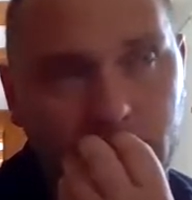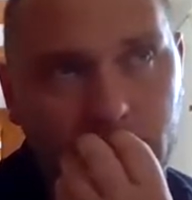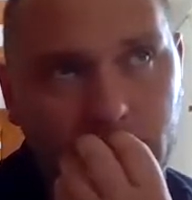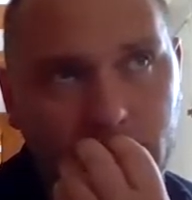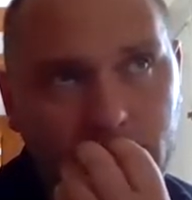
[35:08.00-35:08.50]

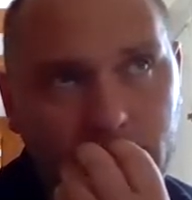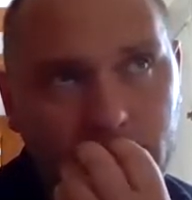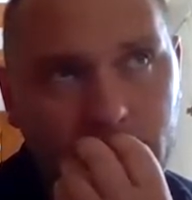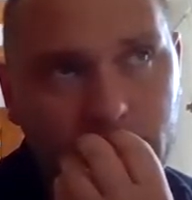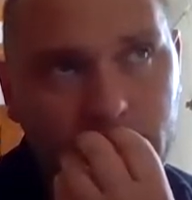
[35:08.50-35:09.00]

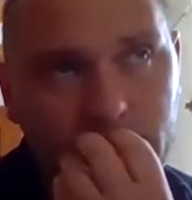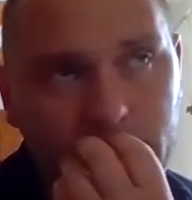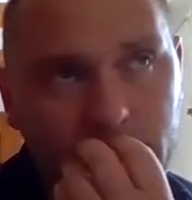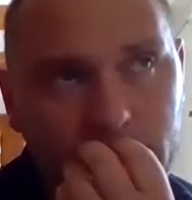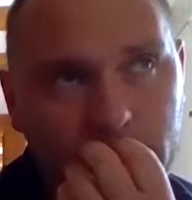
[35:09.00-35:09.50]

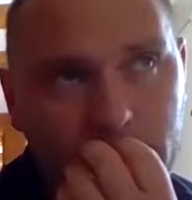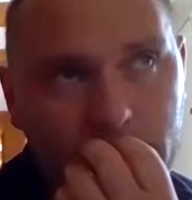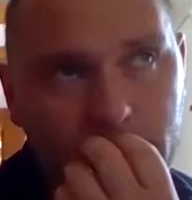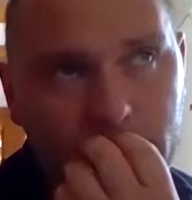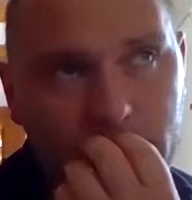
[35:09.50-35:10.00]

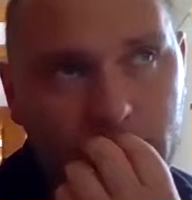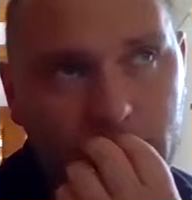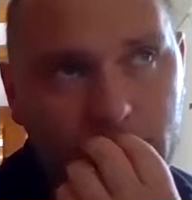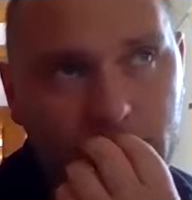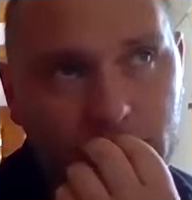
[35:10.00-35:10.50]

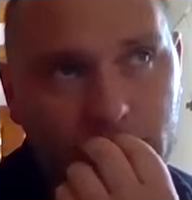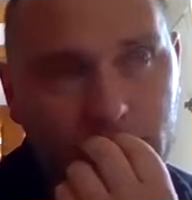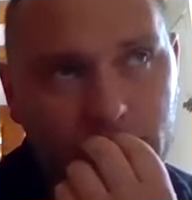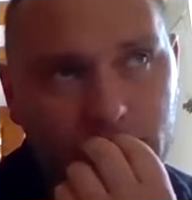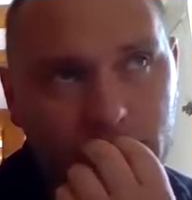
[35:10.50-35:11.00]

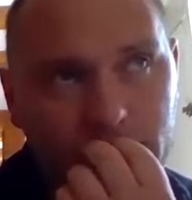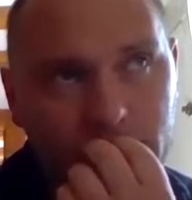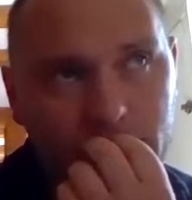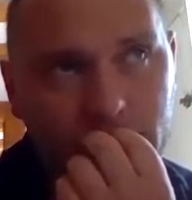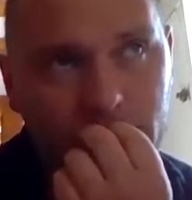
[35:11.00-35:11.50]

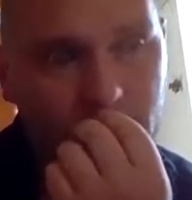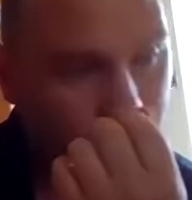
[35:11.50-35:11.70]
[no speech]